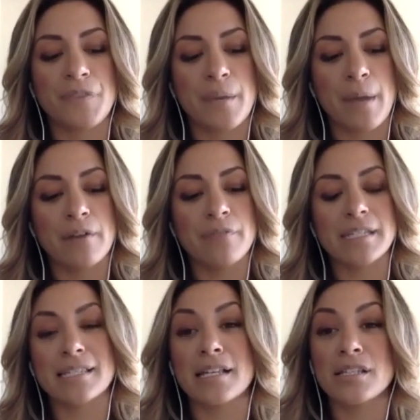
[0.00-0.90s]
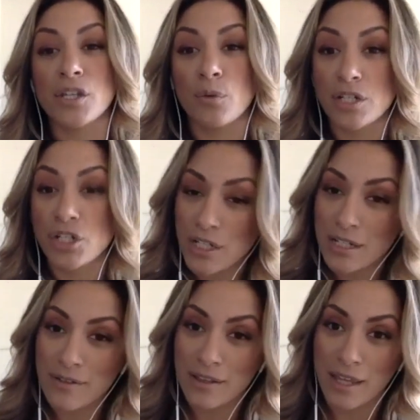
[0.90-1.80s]
the amount of success that you want to
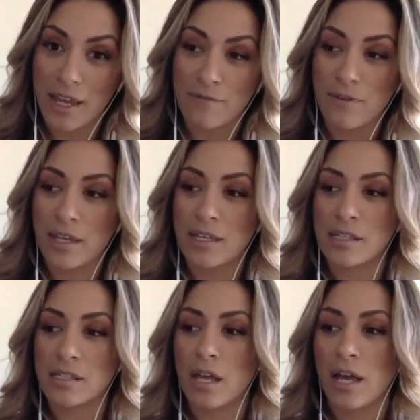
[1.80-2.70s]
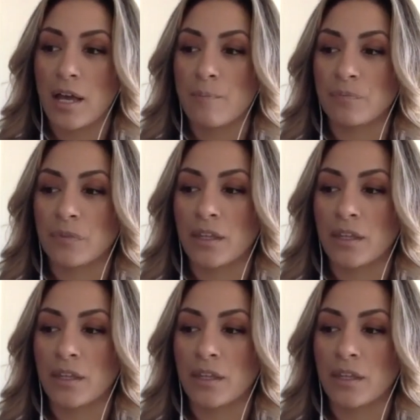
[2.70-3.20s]
achieve in life is, um,